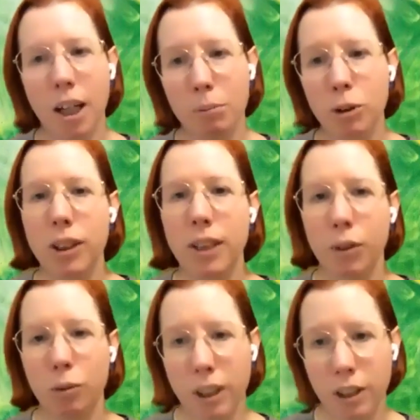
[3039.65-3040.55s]
you'll
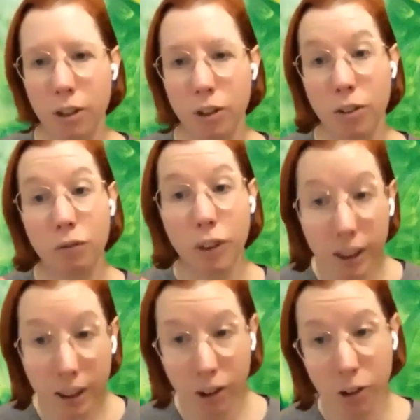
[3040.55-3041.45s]
definitely want to get a good
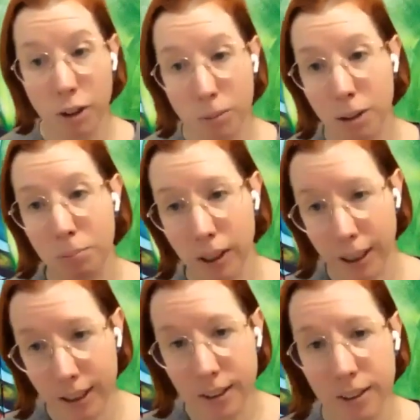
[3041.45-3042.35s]
affiliate agreement in
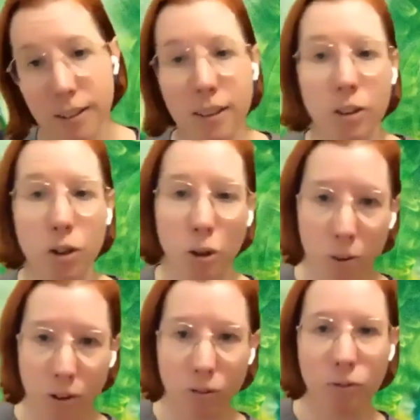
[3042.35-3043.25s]
place in
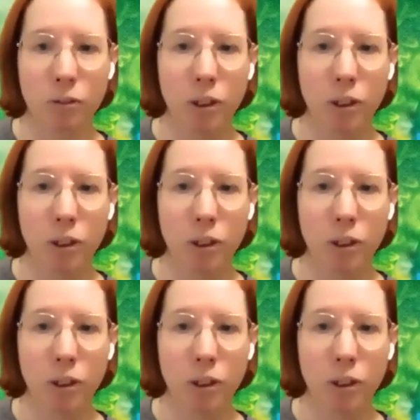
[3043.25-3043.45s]
terms of,